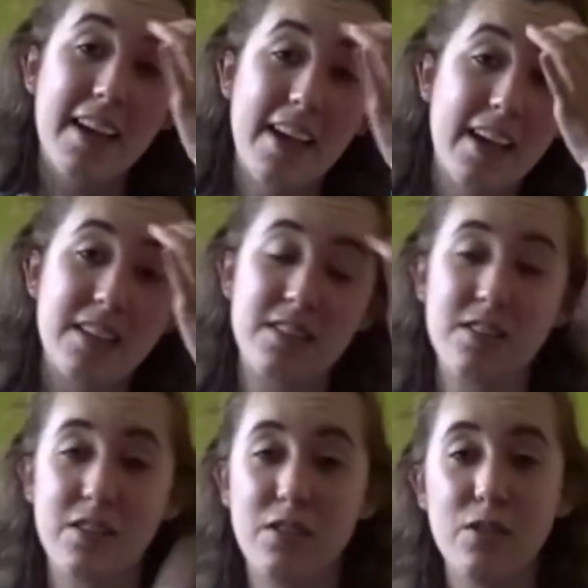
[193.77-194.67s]

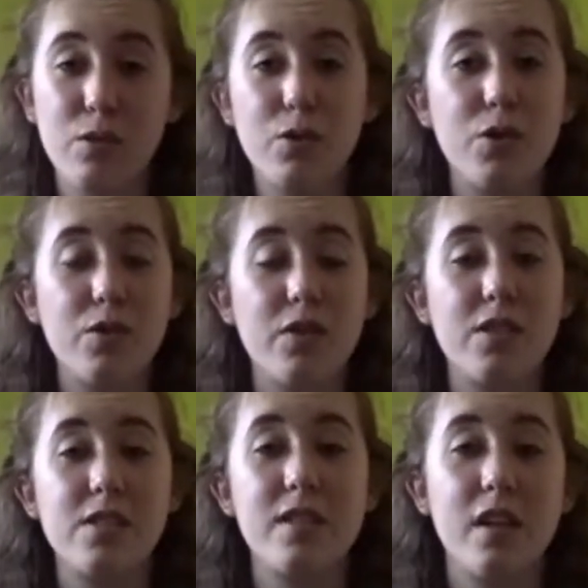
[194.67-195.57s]
and your
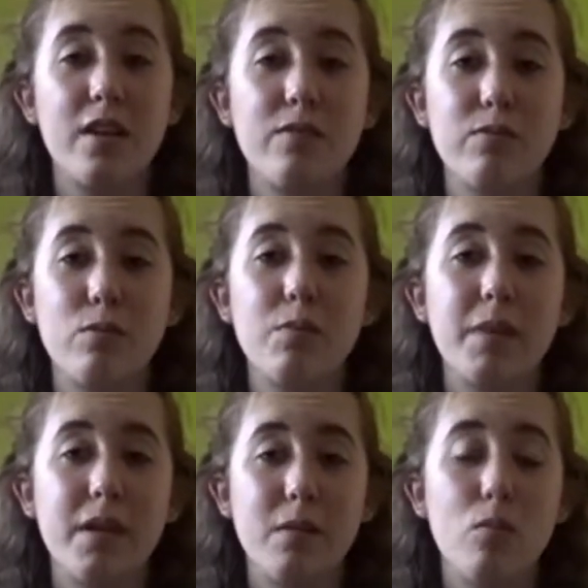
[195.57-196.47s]
university life will
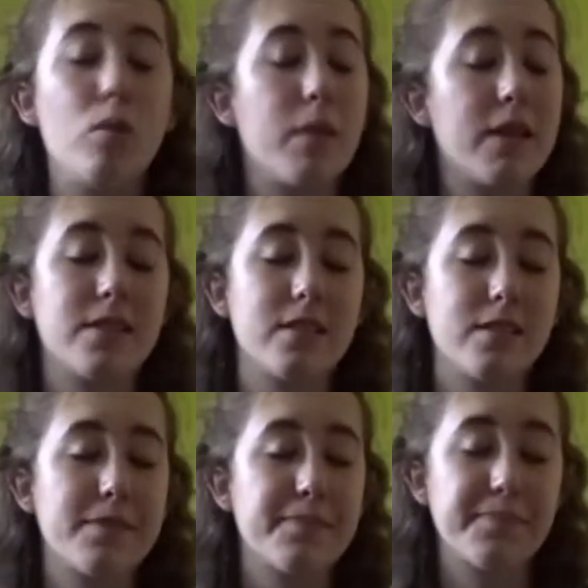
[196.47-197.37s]
be more
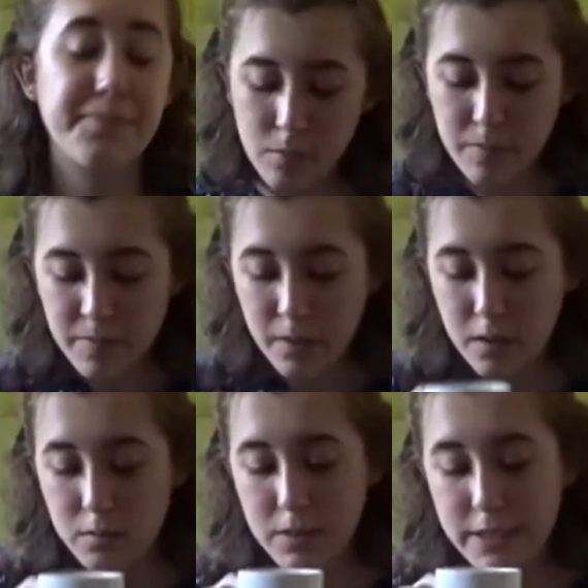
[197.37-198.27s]
pleasant.
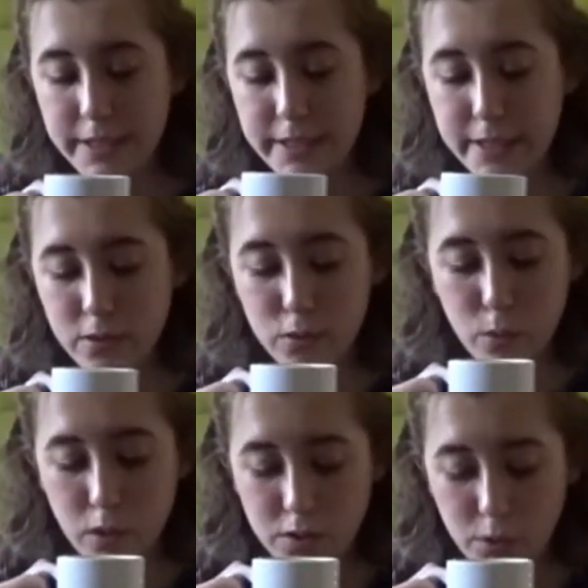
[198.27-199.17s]
My tea is too
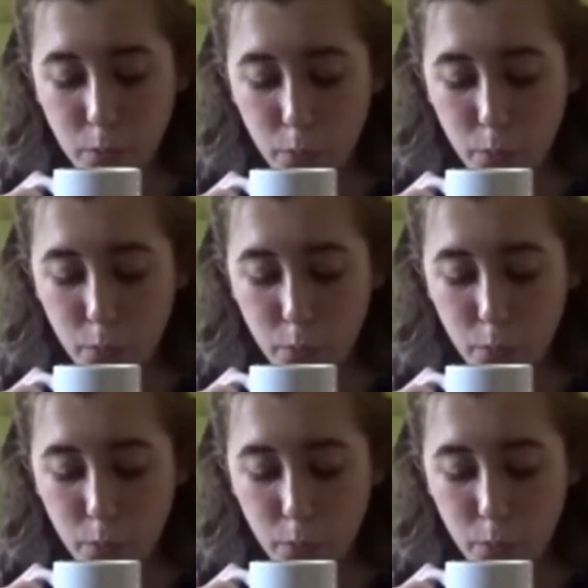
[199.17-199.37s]
hot.